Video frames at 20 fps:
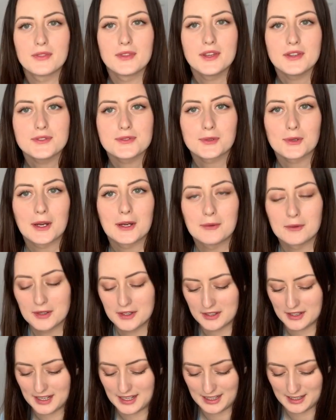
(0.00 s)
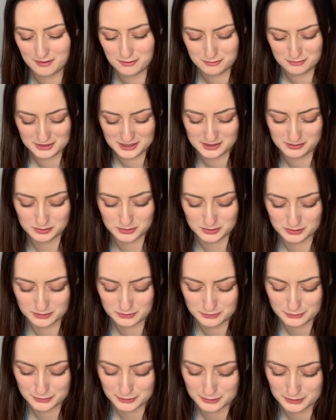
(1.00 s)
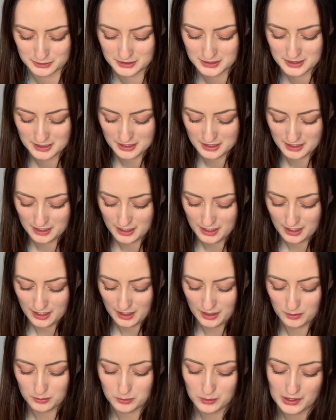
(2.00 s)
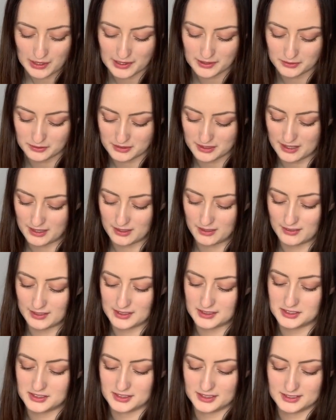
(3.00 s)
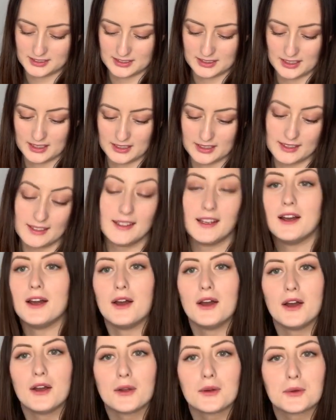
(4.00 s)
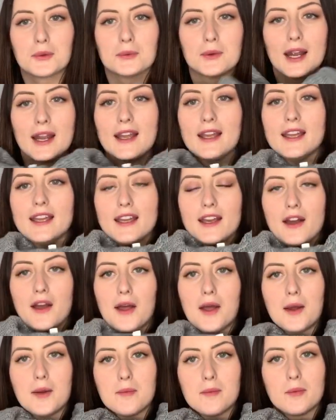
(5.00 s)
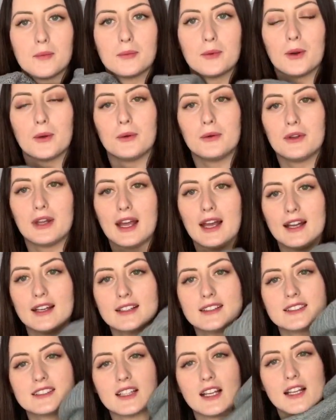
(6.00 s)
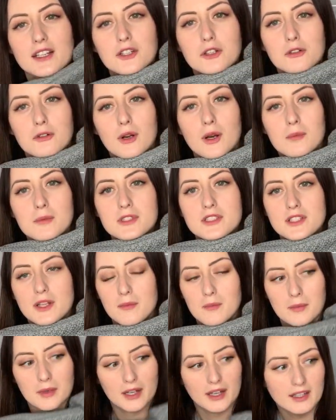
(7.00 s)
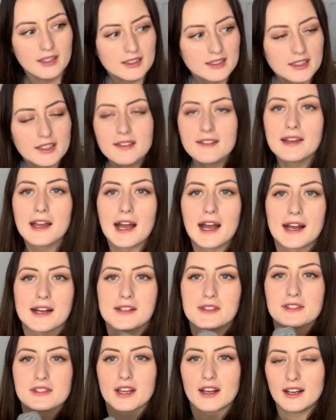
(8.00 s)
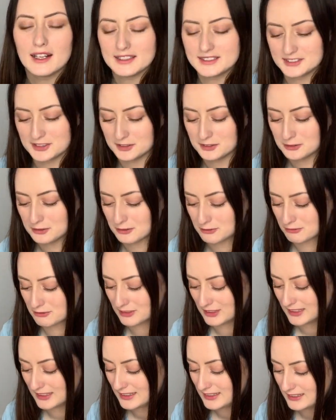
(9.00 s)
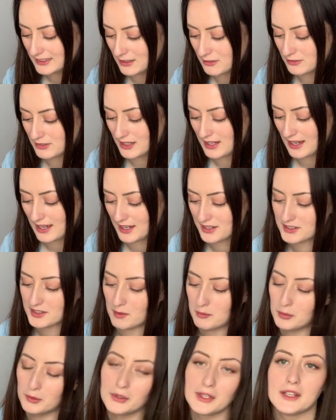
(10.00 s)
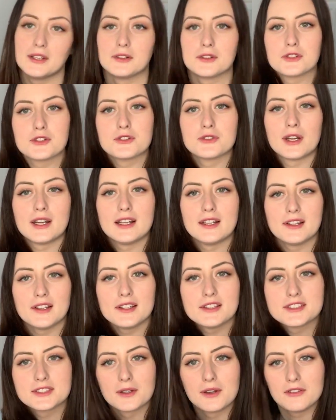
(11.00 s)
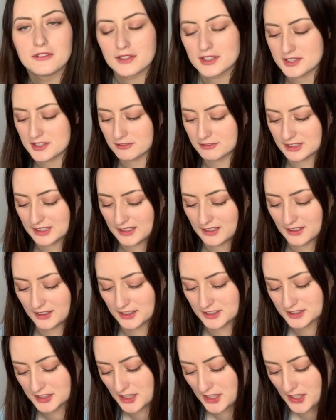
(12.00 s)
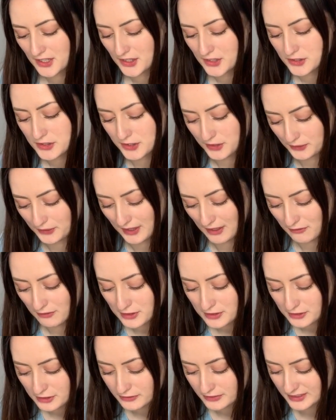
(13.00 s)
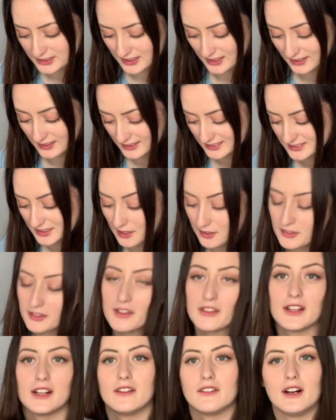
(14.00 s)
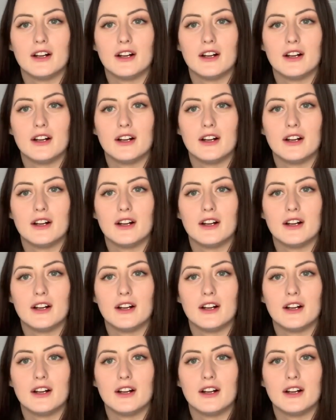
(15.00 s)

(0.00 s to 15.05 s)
This grey one I haven't really worn for a while now. It's just like a grey roll necked like cropped jumper and I do really love it, and I bought it in Australia, so I find it really hard to get rid of because I think it's the only thing that